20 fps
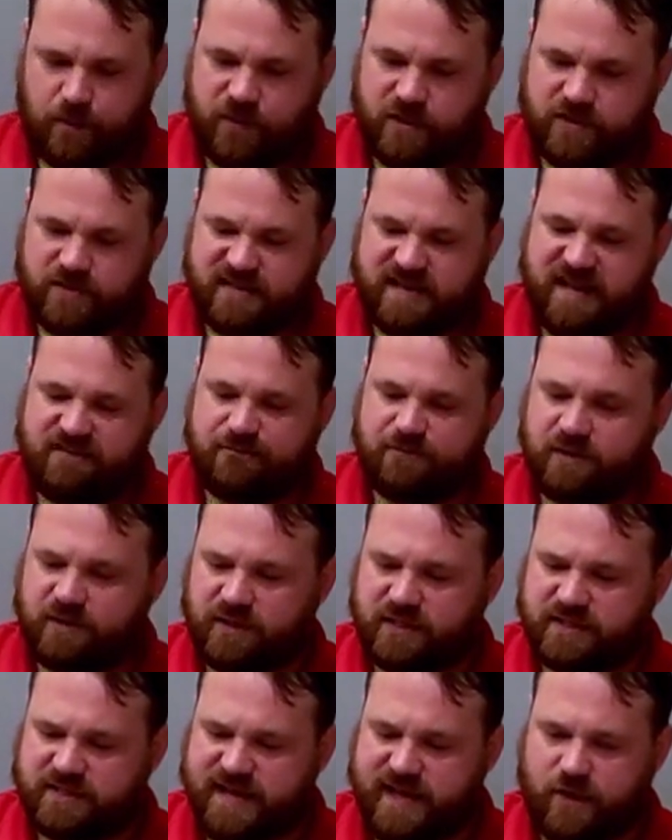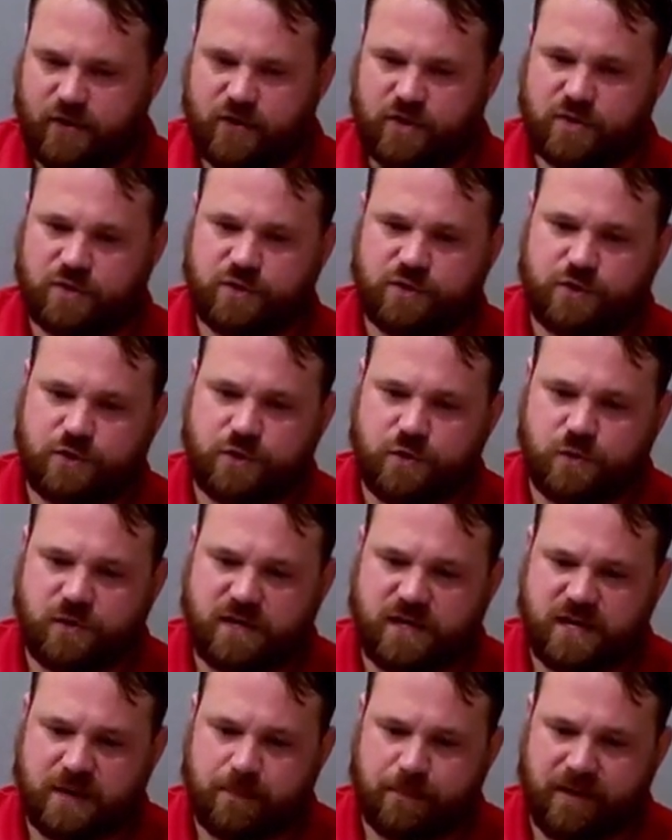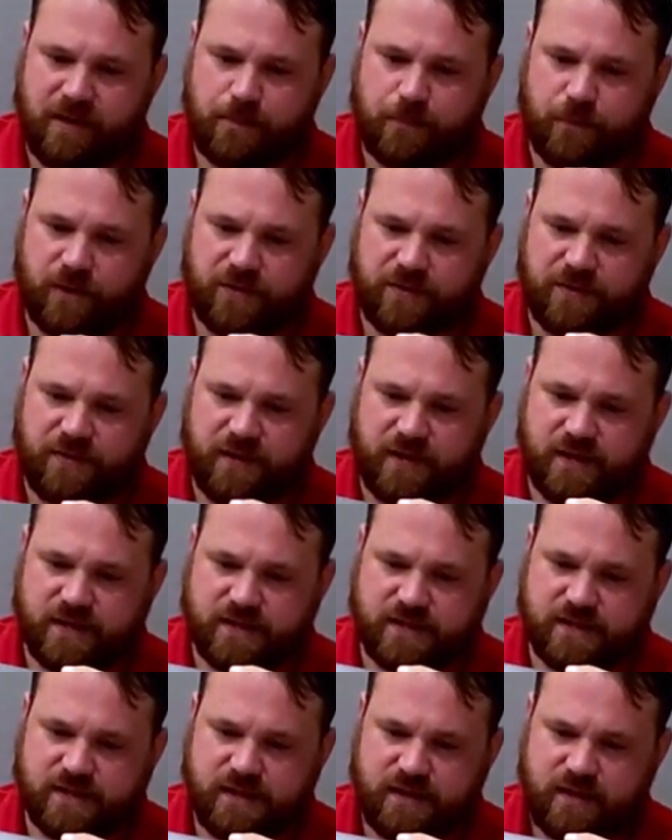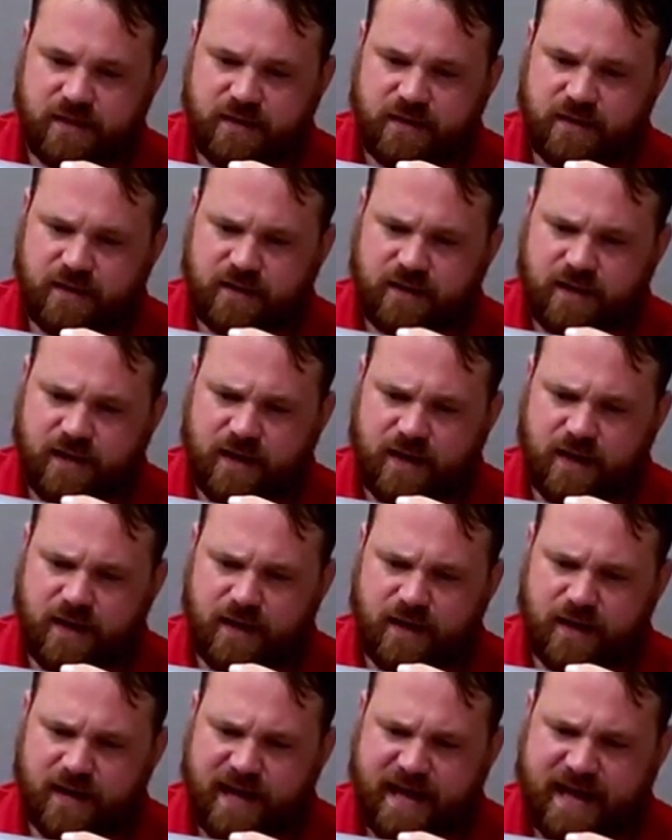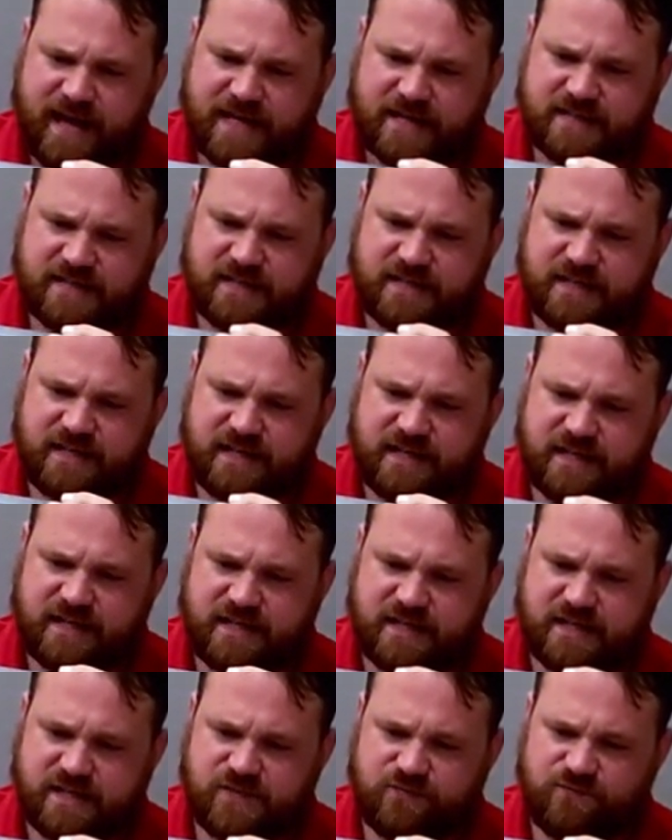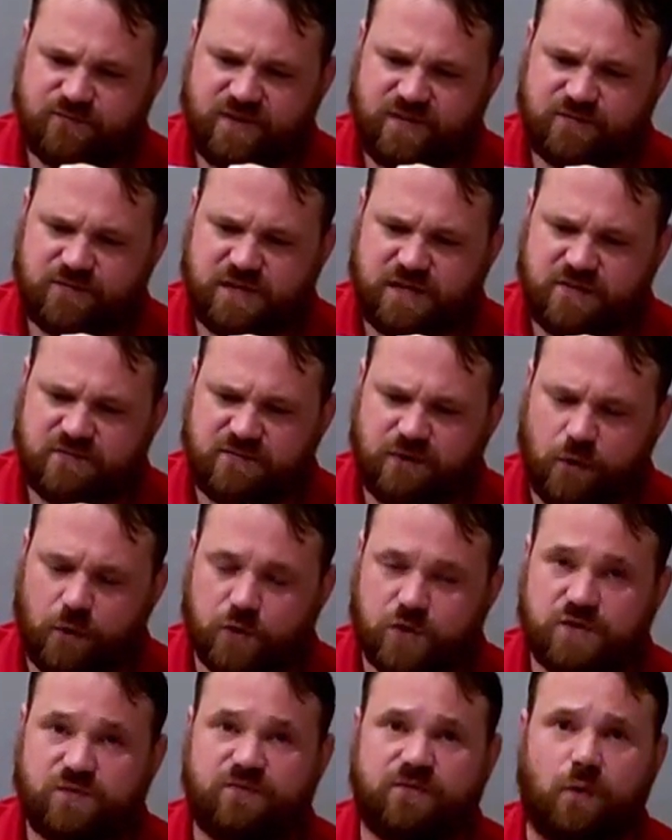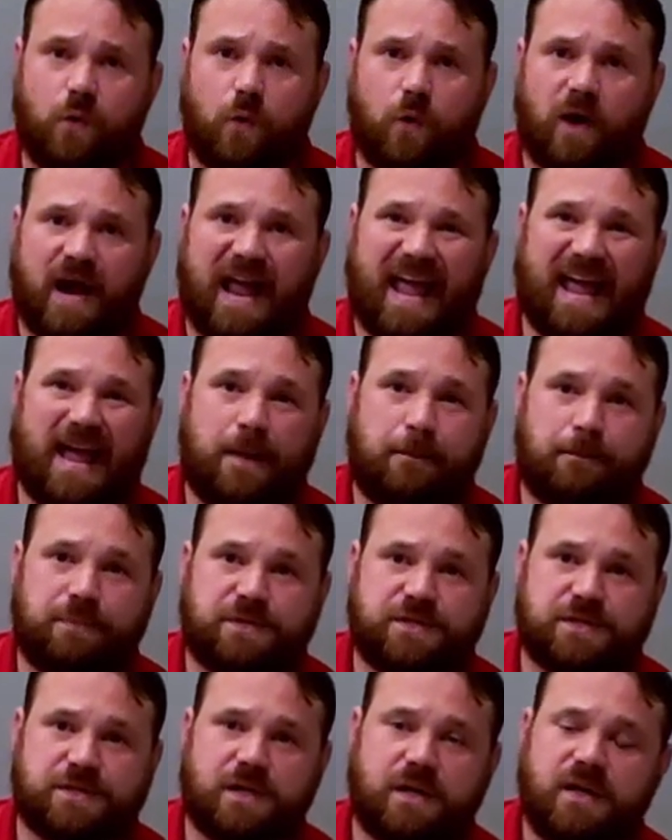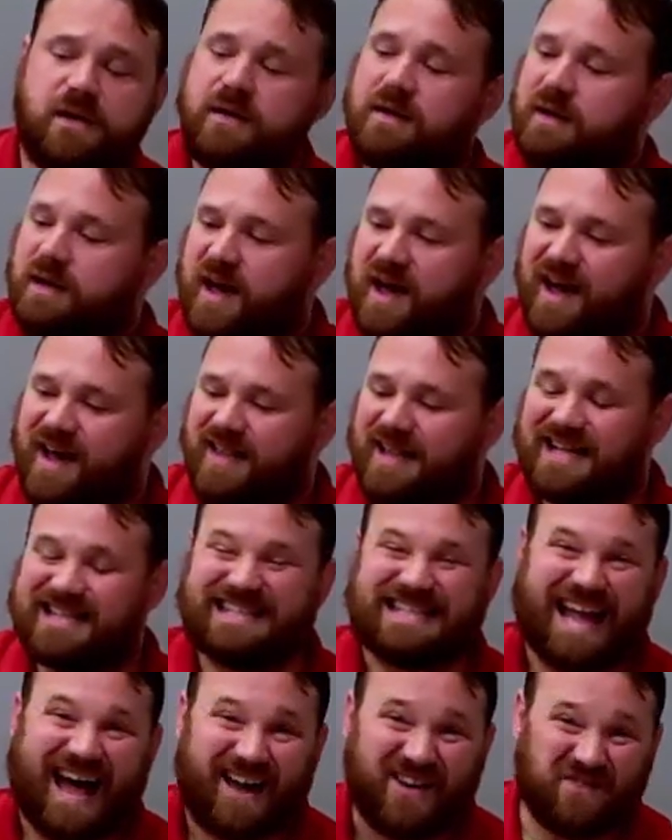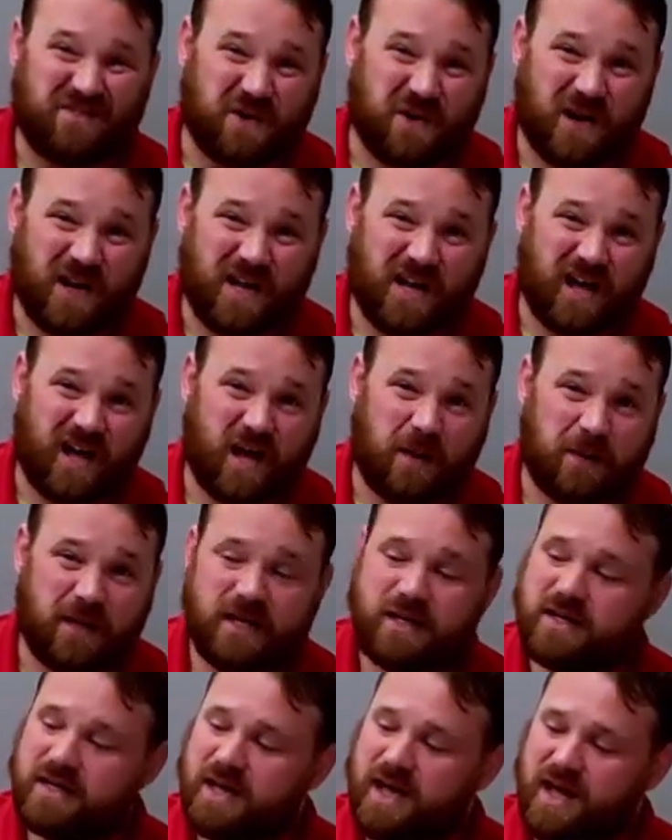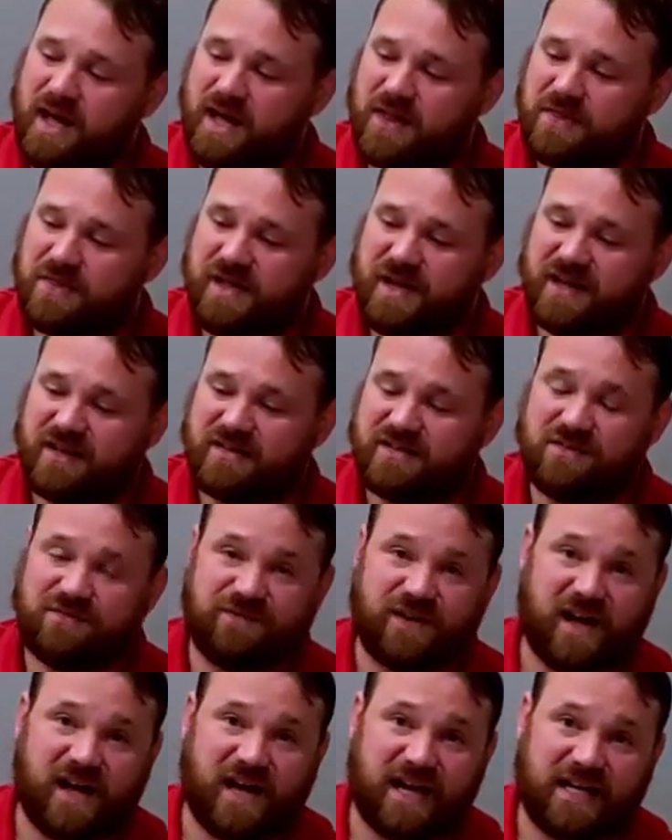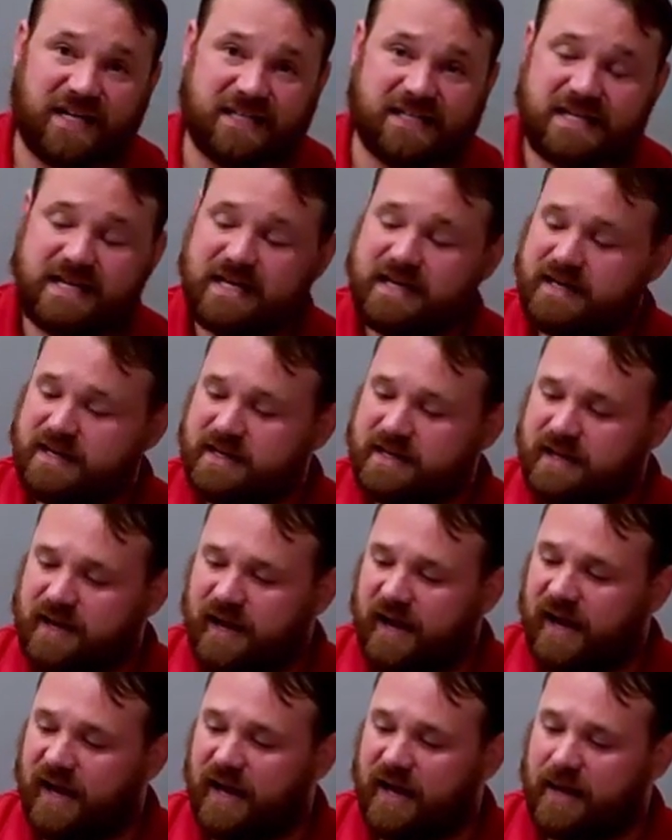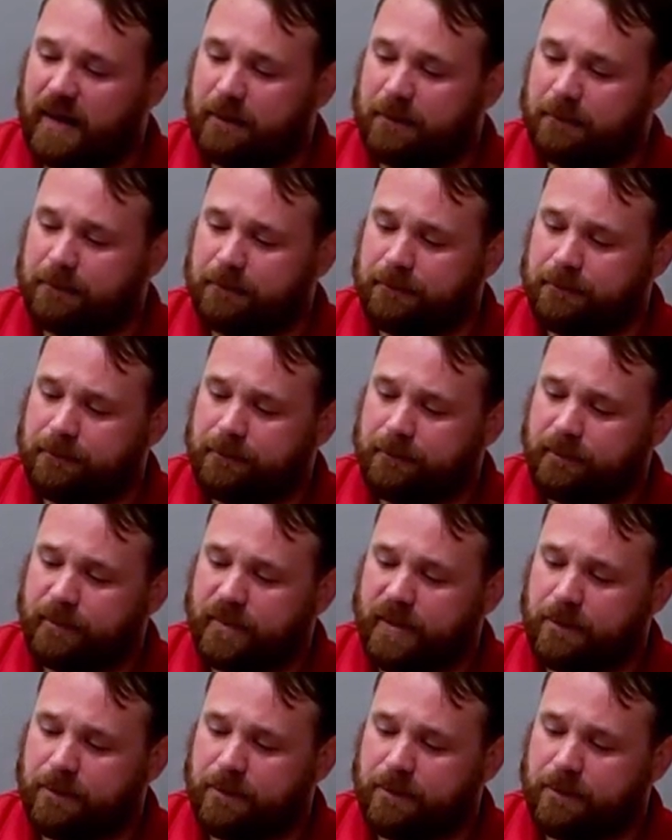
I would definitely tell you to keep up with this uh, as it is 15 volts 4 amps. Uh, that's not a very common uh, thing to find. Um,